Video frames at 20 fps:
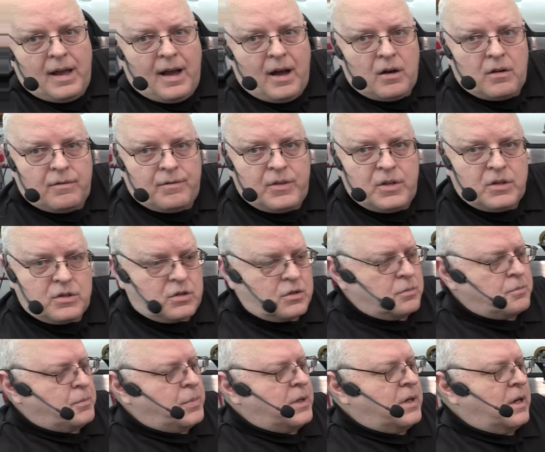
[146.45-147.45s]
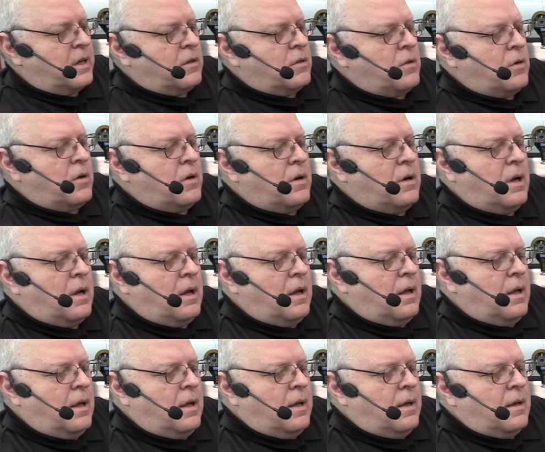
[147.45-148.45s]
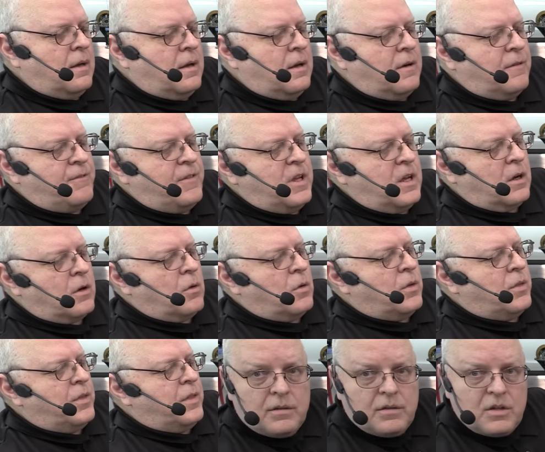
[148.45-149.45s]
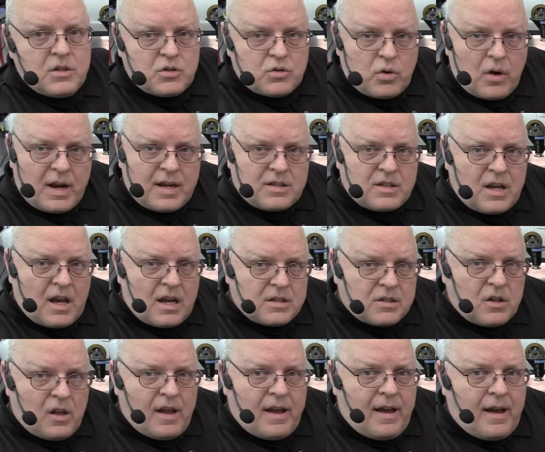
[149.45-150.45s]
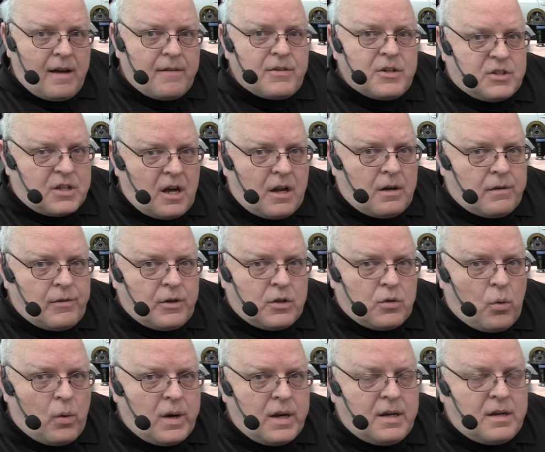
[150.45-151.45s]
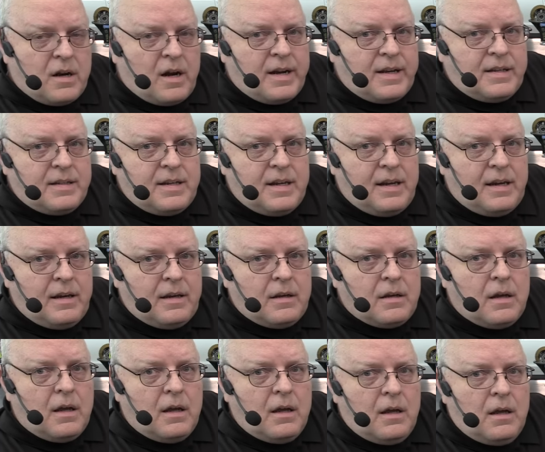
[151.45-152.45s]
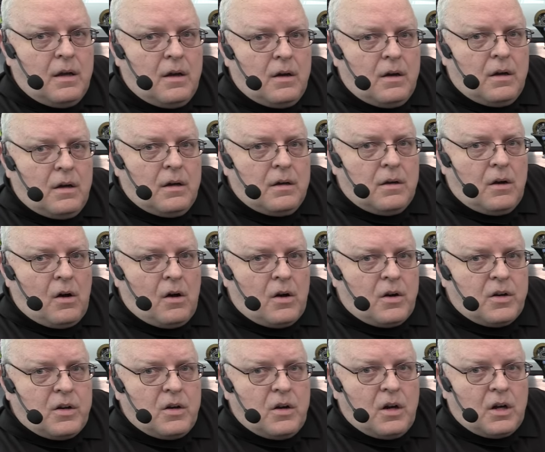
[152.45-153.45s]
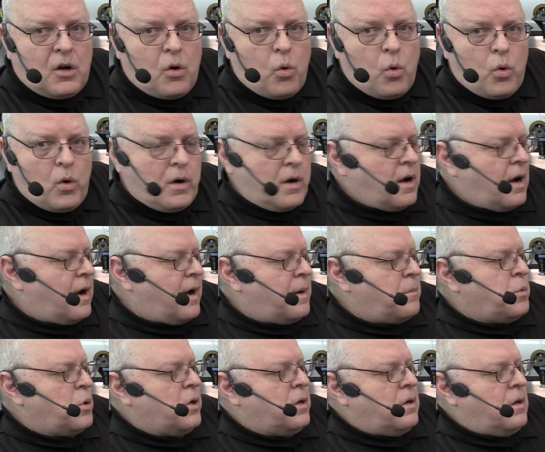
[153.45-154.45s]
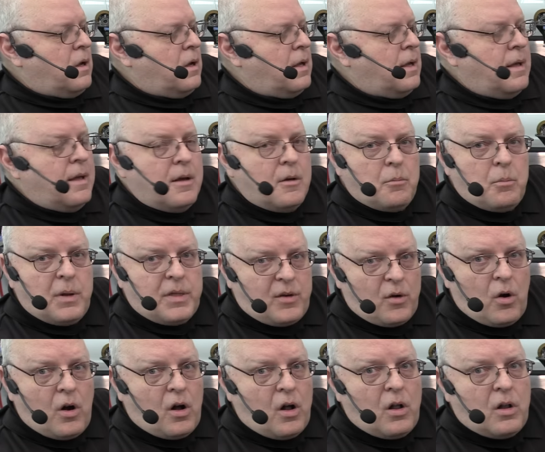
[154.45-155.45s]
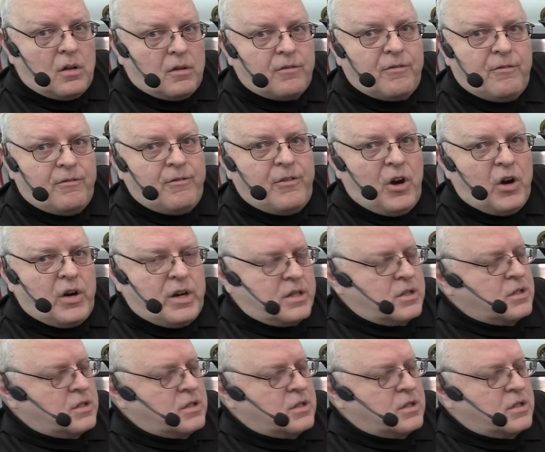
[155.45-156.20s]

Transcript: out of this particular uh, vehicle. This transaxle I have is out of a 2019 Honda Accord hybrid, but they're all very